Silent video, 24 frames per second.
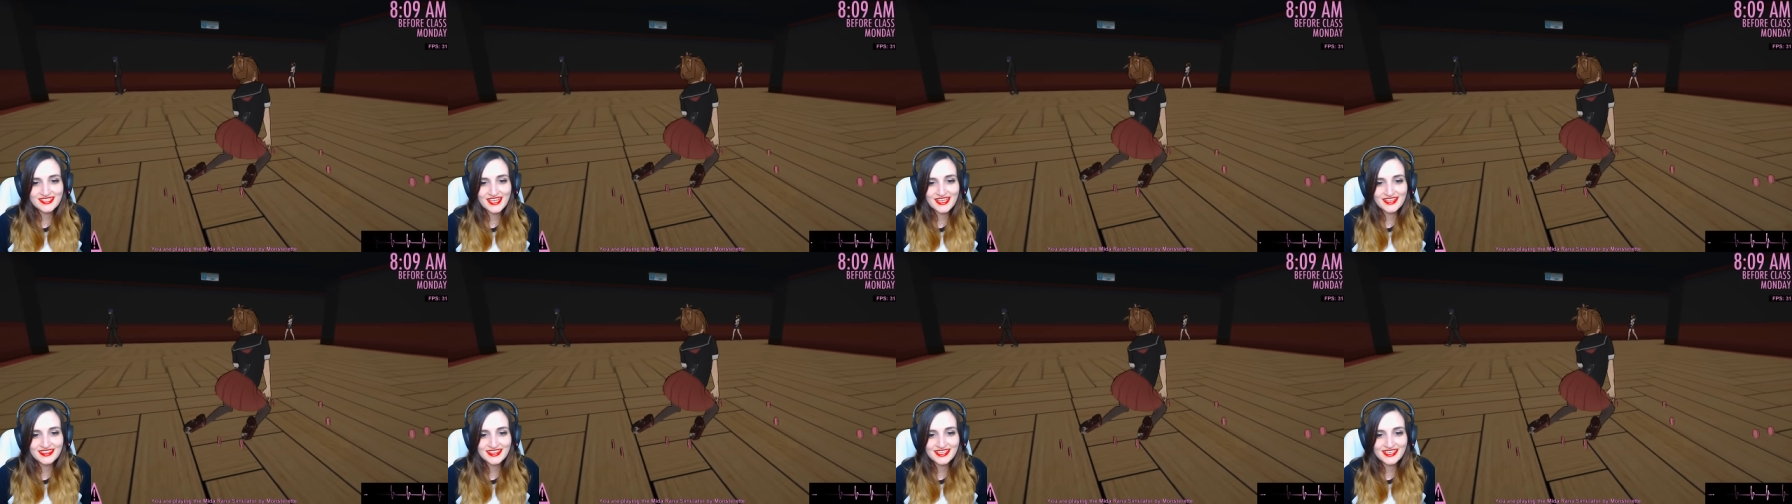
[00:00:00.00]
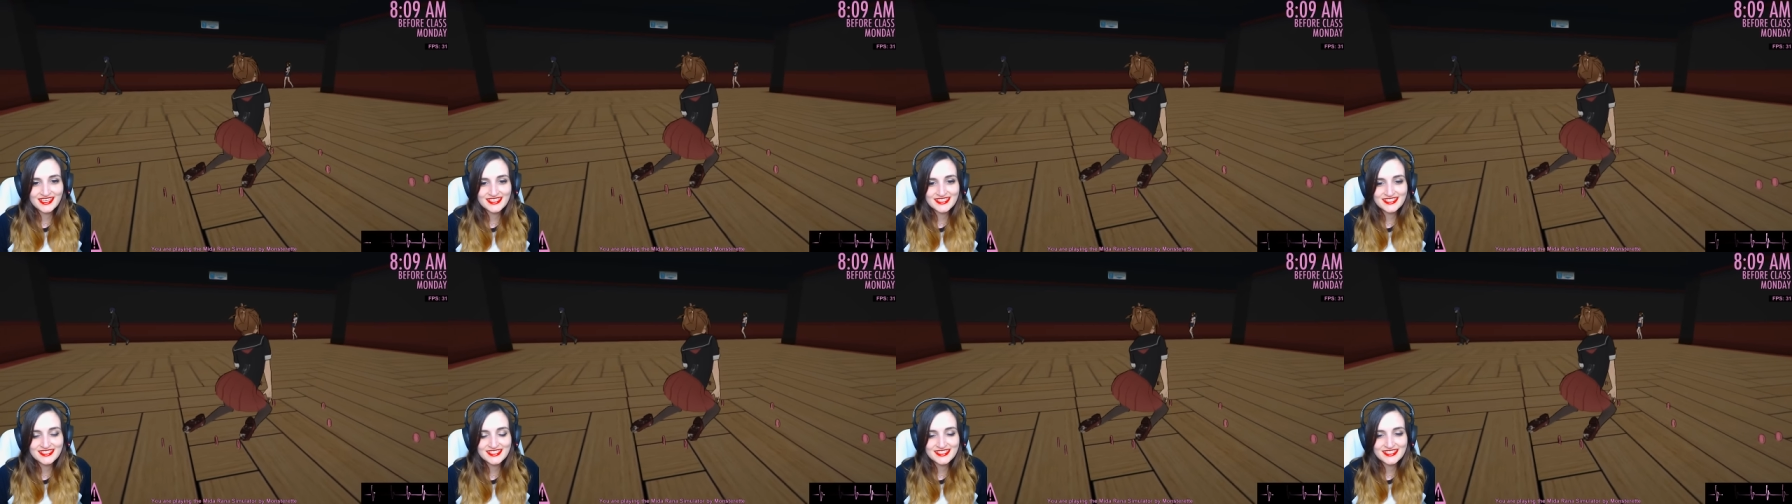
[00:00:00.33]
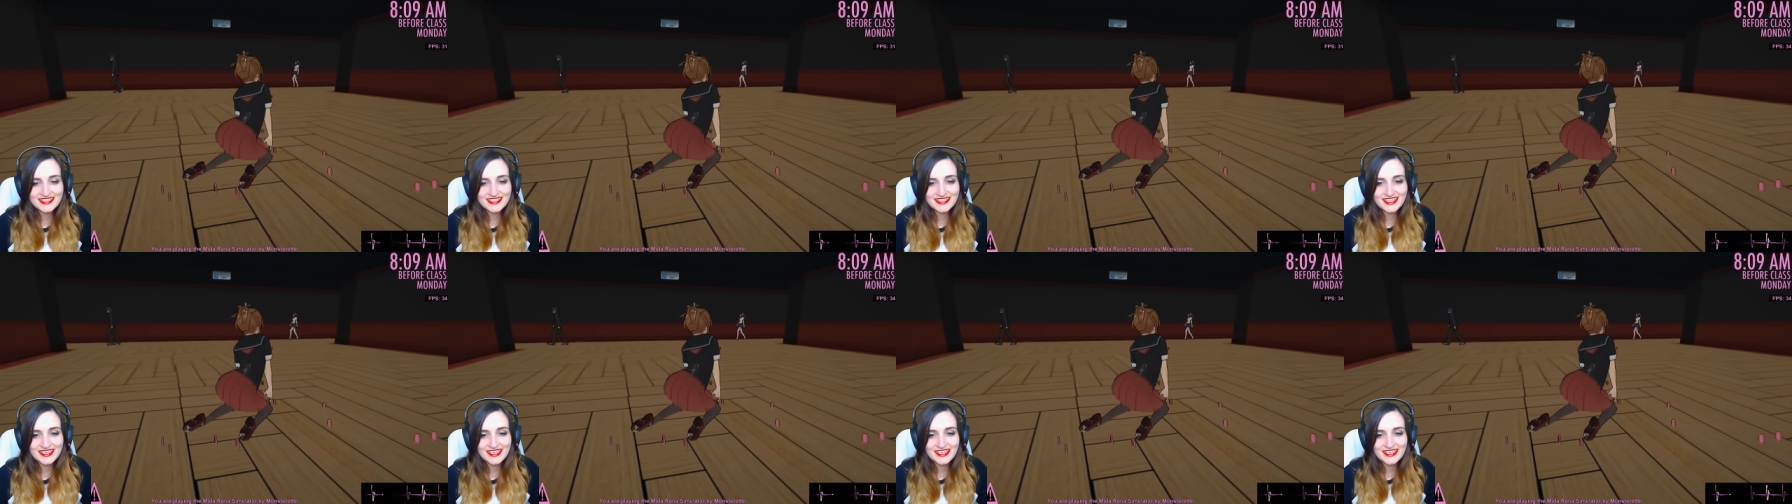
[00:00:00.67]
nothing to
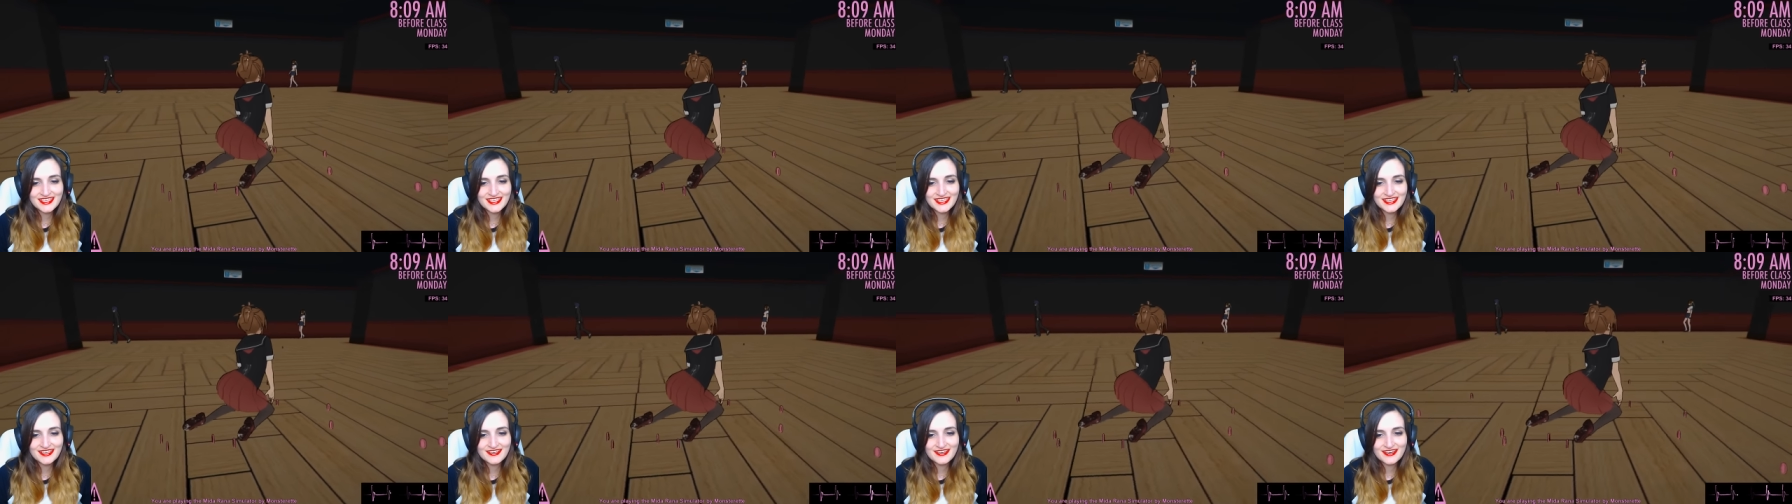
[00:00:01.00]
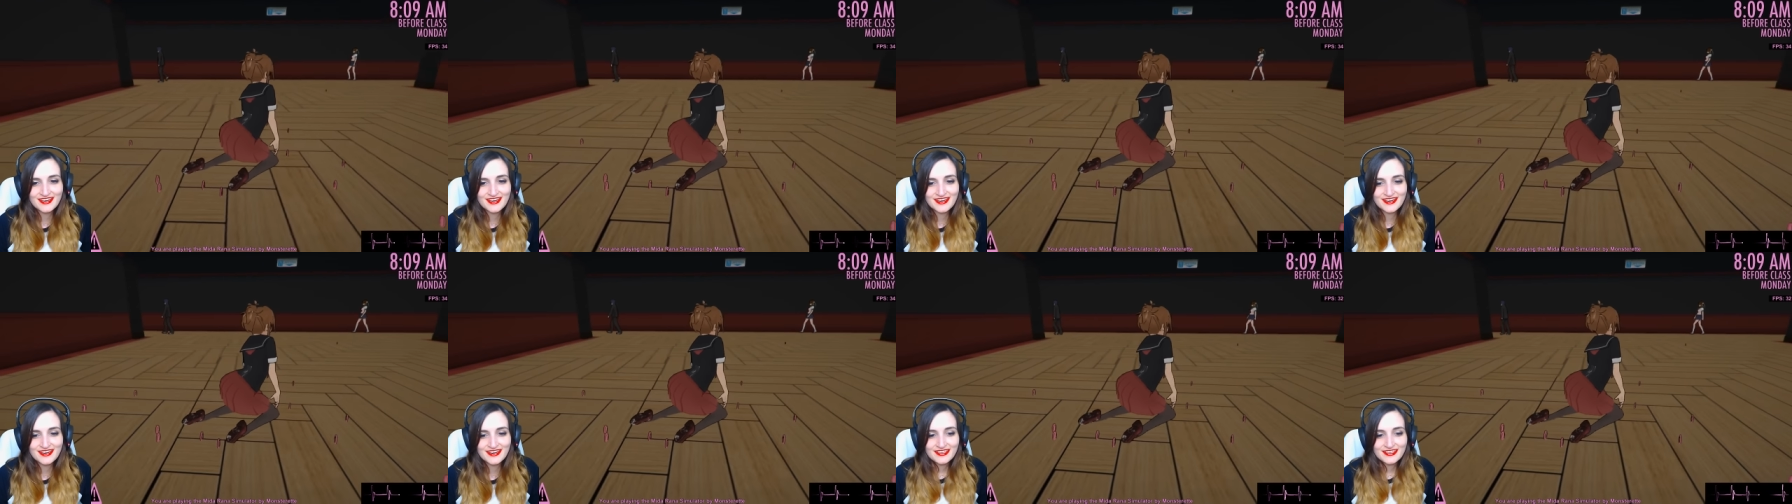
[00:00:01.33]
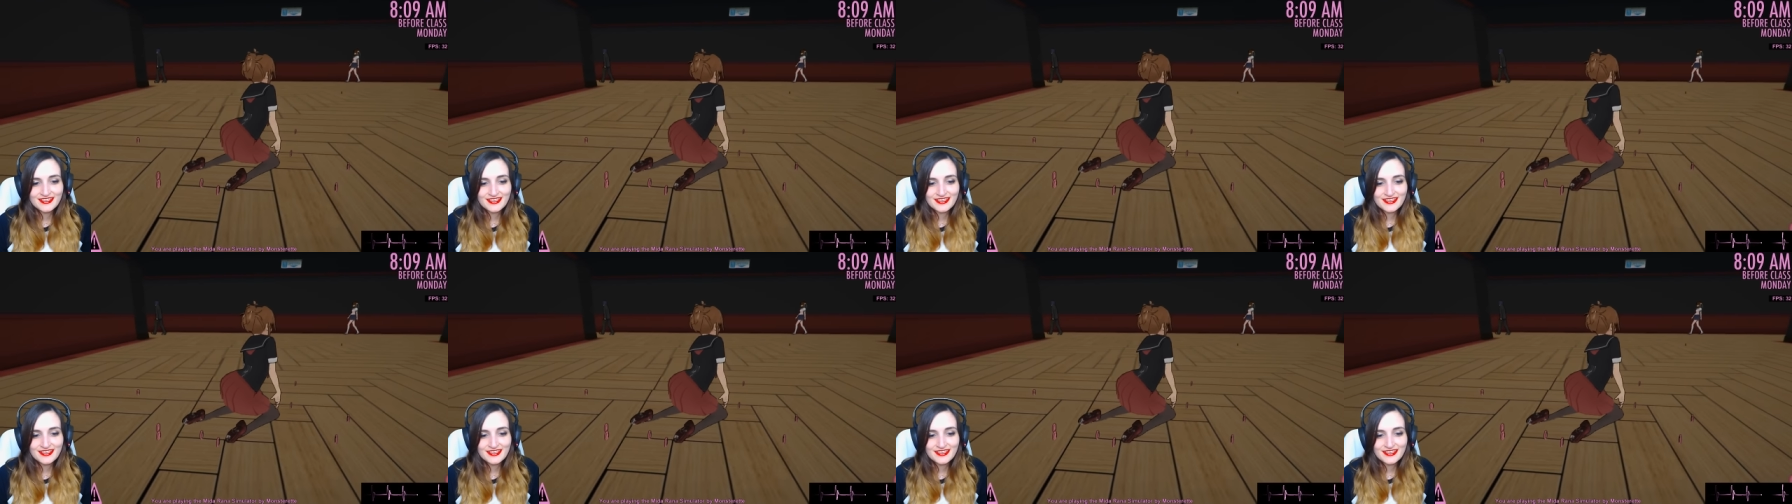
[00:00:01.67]
see here.